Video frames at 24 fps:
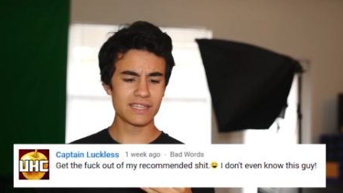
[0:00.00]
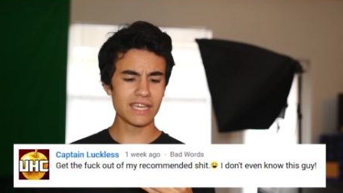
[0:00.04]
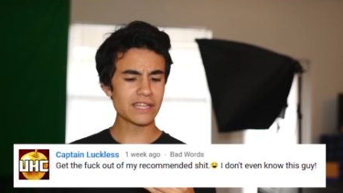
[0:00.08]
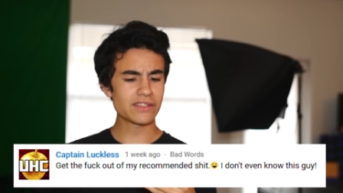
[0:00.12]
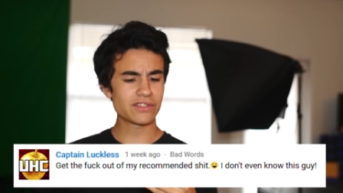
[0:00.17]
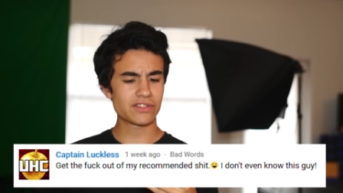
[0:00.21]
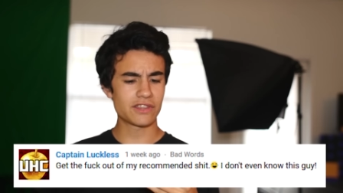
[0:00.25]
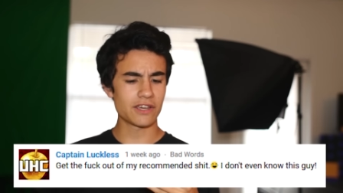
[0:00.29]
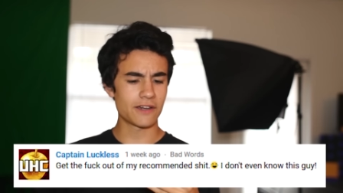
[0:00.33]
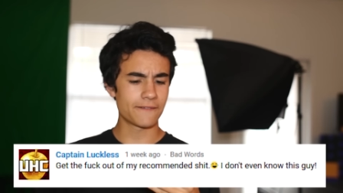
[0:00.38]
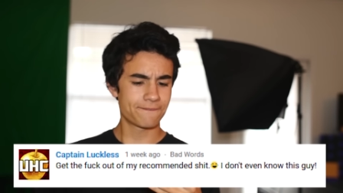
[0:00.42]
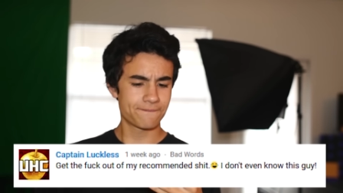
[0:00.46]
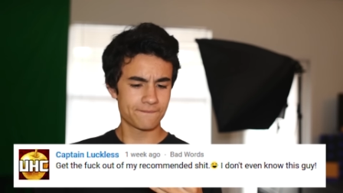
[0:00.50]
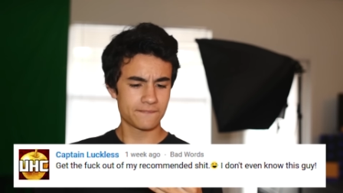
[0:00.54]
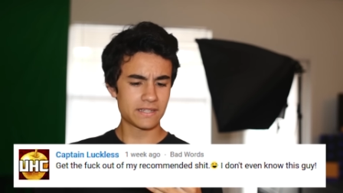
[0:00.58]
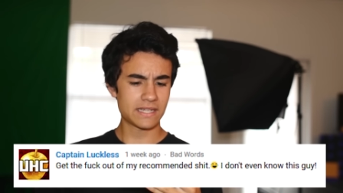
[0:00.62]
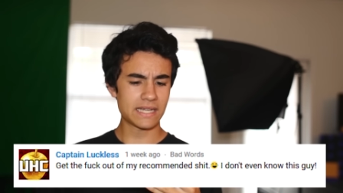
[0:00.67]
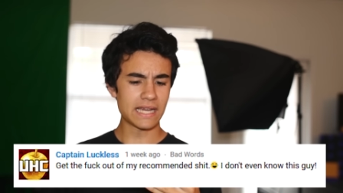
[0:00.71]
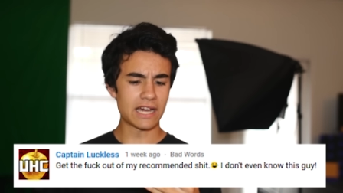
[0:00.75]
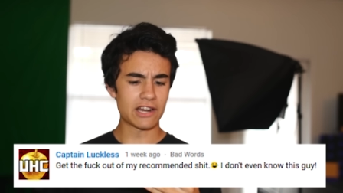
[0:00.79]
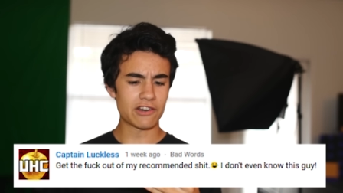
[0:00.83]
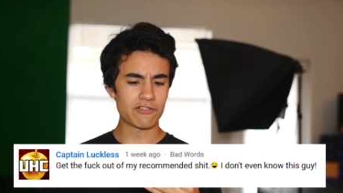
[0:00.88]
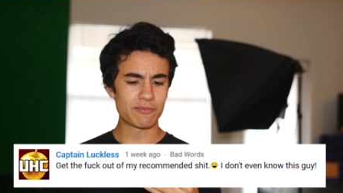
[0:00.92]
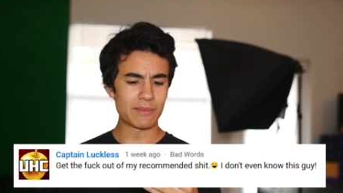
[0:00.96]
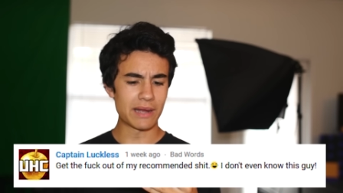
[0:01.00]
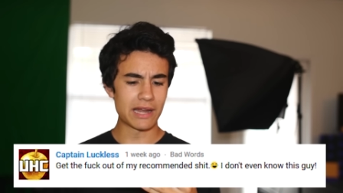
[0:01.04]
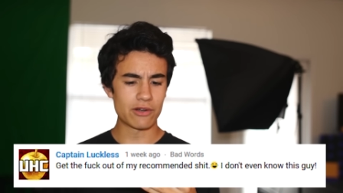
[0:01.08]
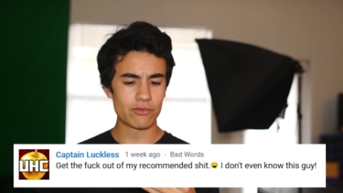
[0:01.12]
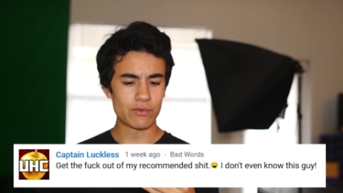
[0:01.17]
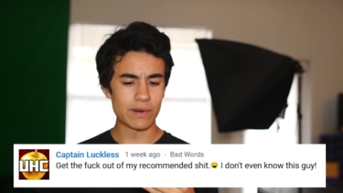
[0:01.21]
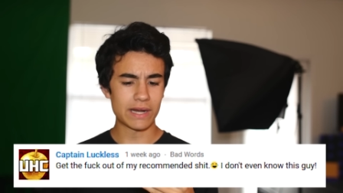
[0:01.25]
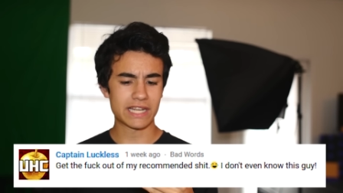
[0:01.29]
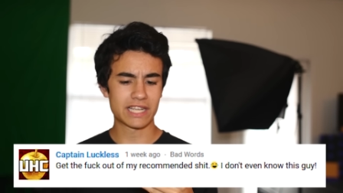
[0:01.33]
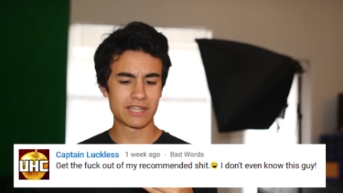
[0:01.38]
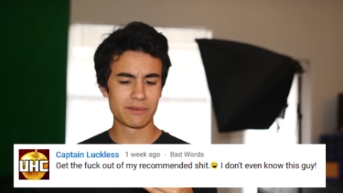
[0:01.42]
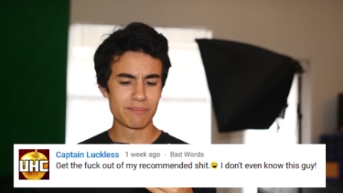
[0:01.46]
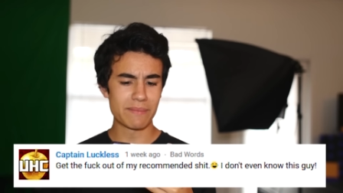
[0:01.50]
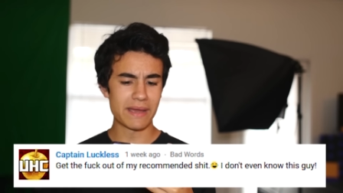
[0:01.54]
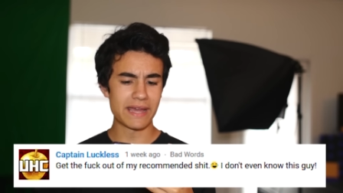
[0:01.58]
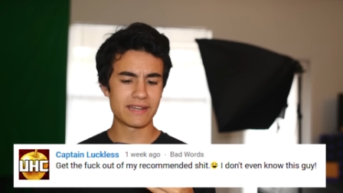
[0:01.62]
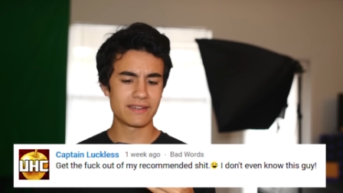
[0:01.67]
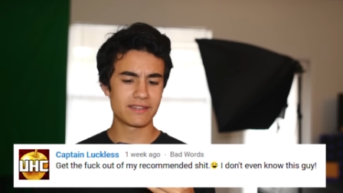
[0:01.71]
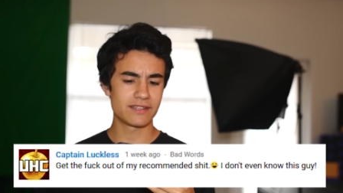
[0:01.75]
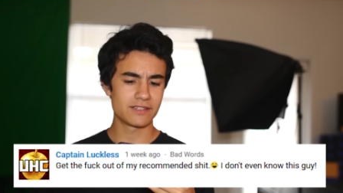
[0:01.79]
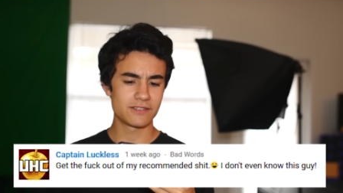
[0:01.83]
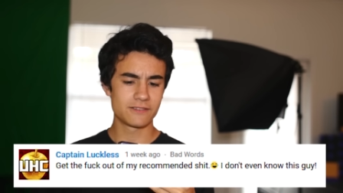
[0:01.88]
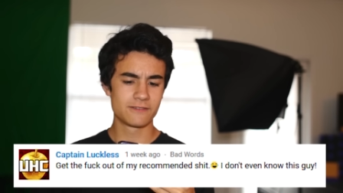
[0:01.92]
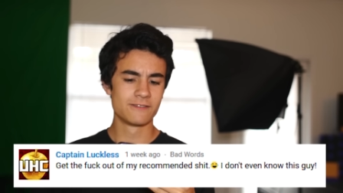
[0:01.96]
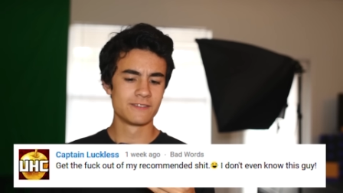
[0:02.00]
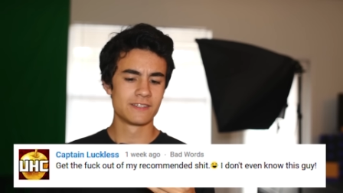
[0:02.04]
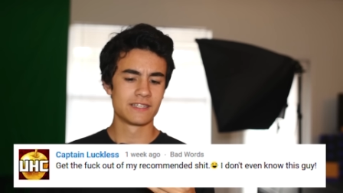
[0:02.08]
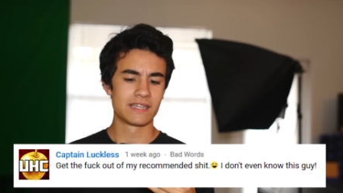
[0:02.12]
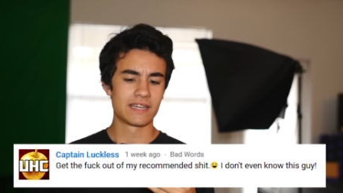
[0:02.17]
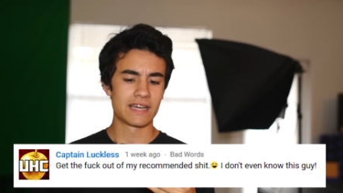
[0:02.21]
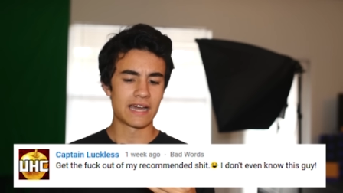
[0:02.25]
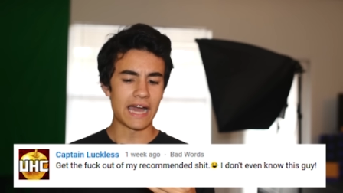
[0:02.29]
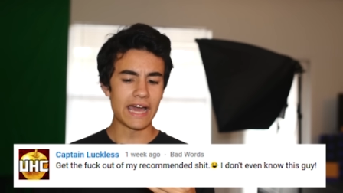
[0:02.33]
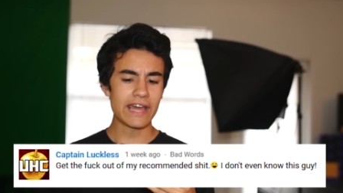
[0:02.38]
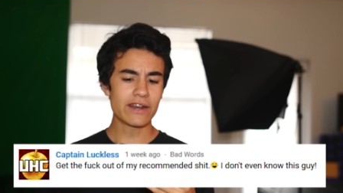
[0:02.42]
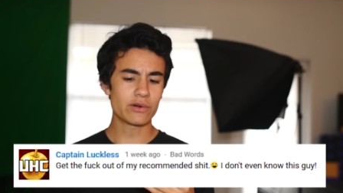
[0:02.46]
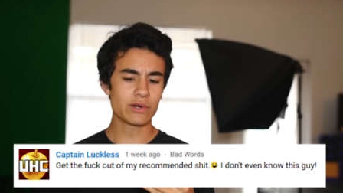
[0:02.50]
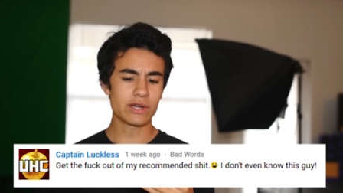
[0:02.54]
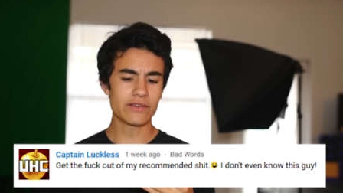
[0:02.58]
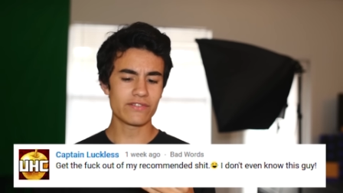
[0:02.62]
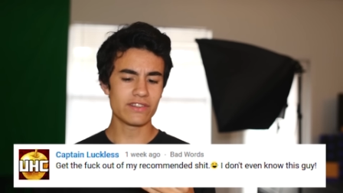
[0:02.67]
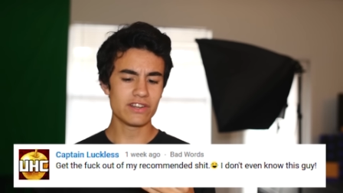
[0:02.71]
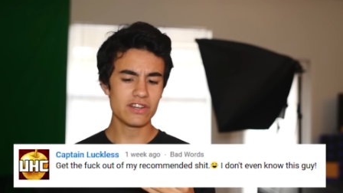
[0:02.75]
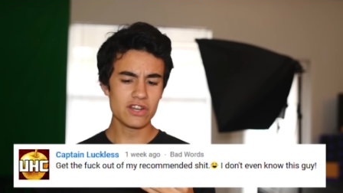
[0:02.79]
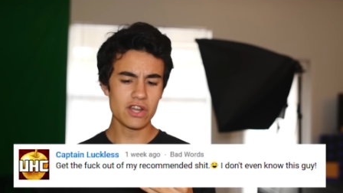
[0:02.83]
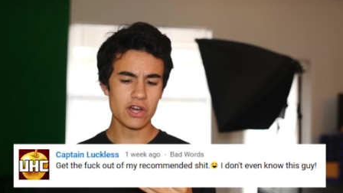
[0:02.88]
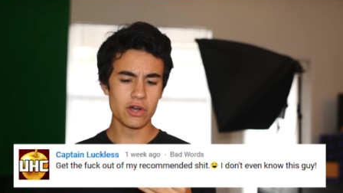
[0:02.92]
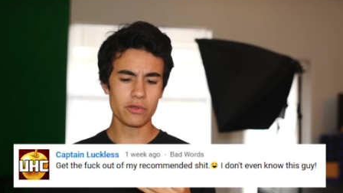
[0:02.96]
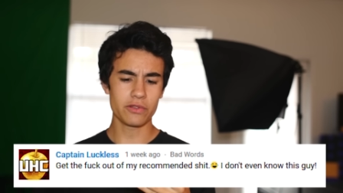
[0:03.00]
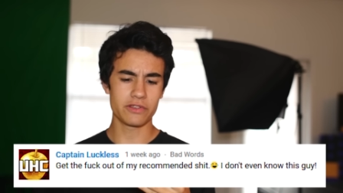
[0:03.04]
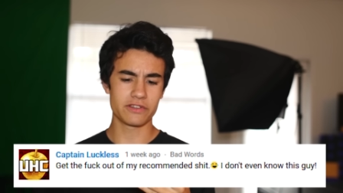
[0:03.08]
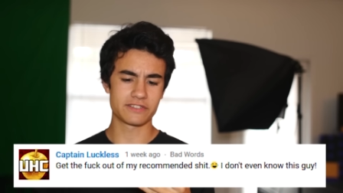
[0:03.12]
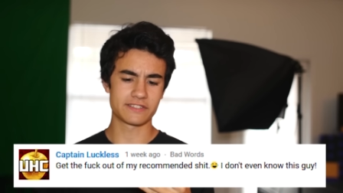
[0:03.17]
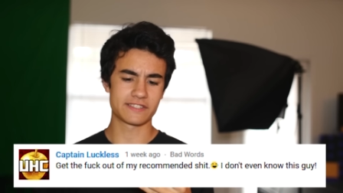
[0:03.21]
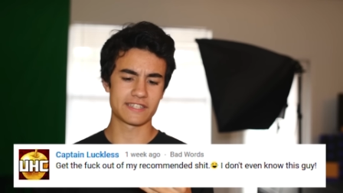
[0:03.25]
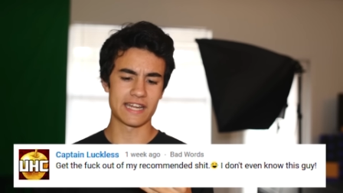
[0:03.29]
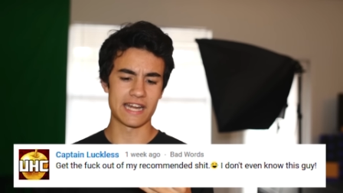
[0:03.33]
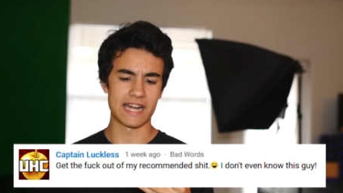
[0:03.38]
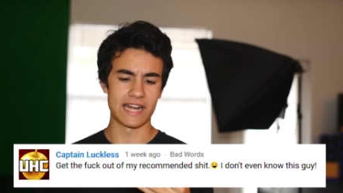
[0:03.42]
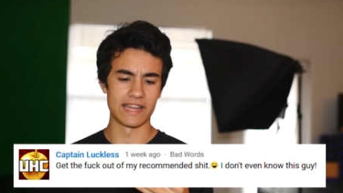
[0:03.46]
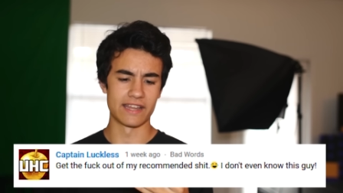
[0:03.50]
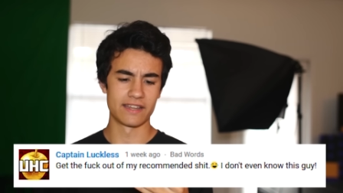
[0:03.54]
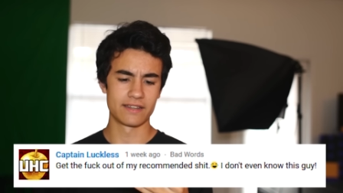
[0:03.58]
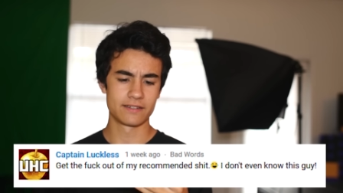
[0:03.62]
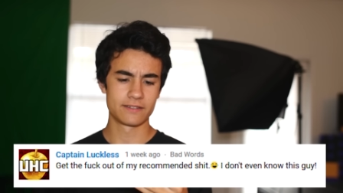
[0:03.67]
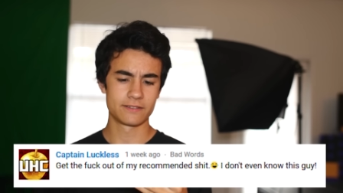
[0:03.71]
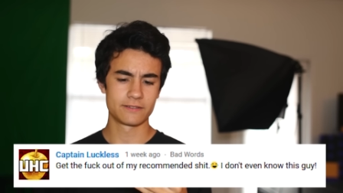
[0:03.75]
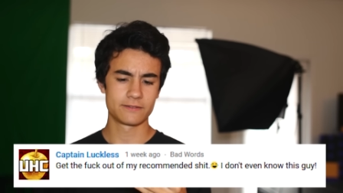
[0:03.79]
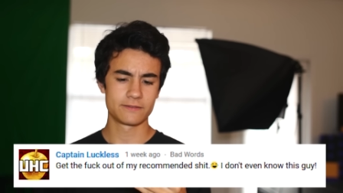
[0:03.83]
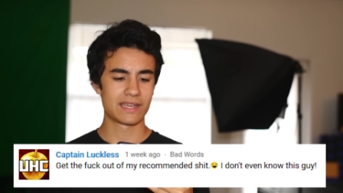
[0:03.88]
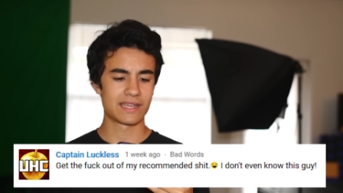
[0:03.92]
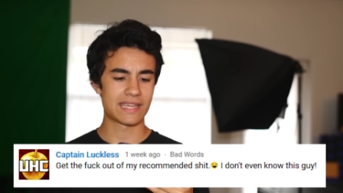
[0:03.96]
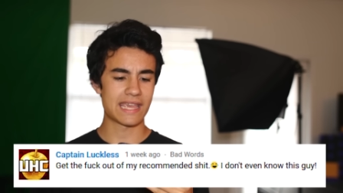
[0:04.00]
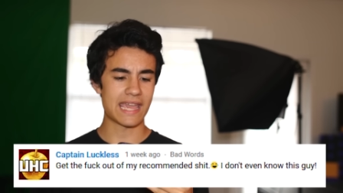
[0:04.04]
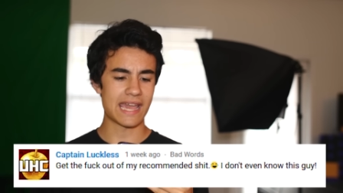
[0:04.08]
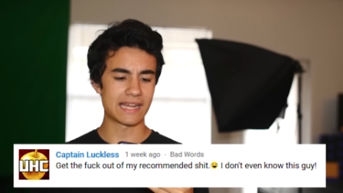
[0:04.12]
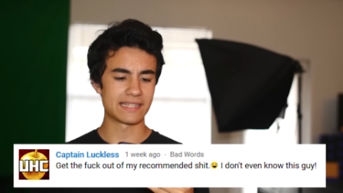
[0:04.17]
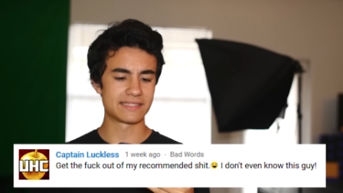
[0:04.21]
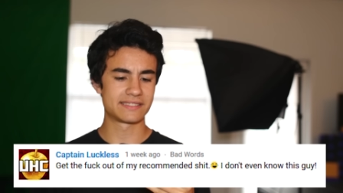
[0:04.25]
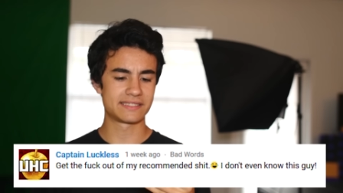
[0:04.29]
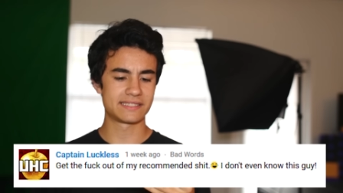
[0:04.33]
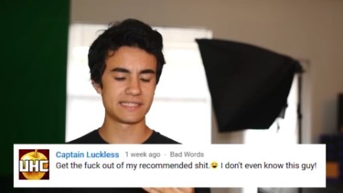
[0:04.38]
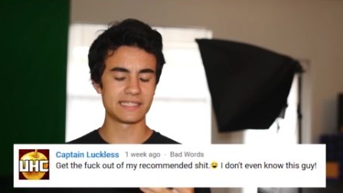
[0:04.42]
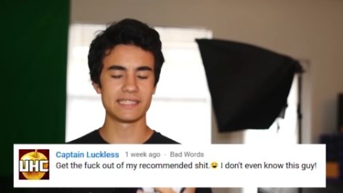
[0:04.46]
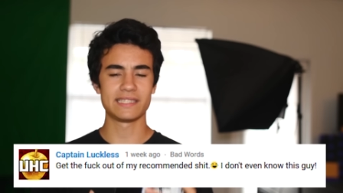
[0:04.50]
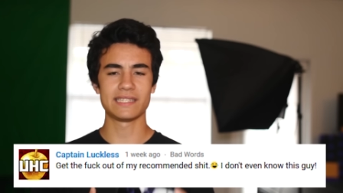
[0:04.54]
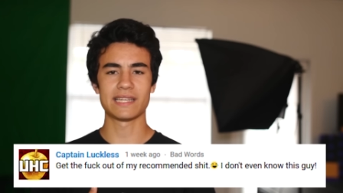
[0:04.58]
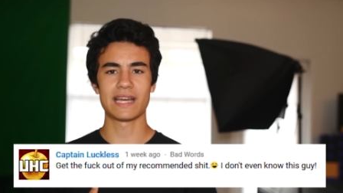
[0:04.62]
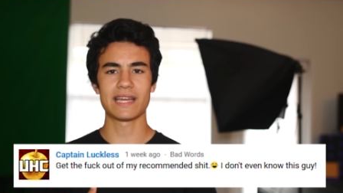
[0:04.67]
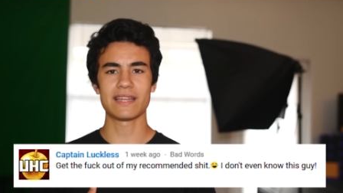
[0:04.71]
Get the out of my recommended. I don't even know this guy. Yeah, see,